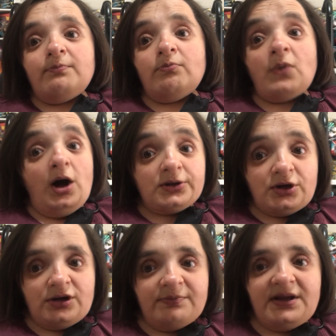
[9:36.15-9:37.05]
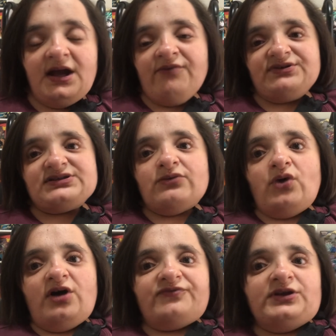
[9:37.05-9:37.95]
modern, but every so
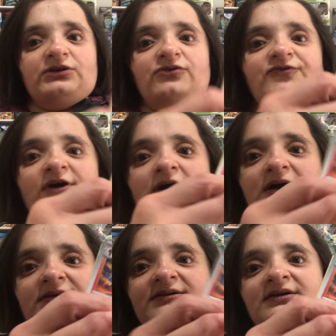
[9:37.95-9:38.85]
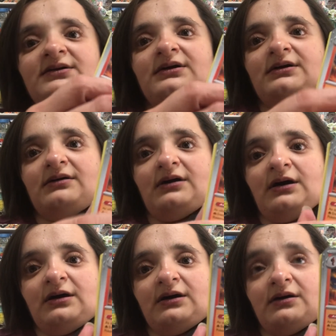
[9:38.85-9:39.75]
often you'll find
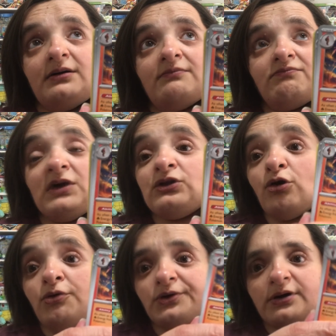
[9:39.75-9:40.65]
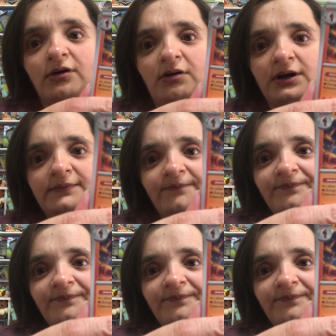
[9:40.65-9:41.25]
an older card,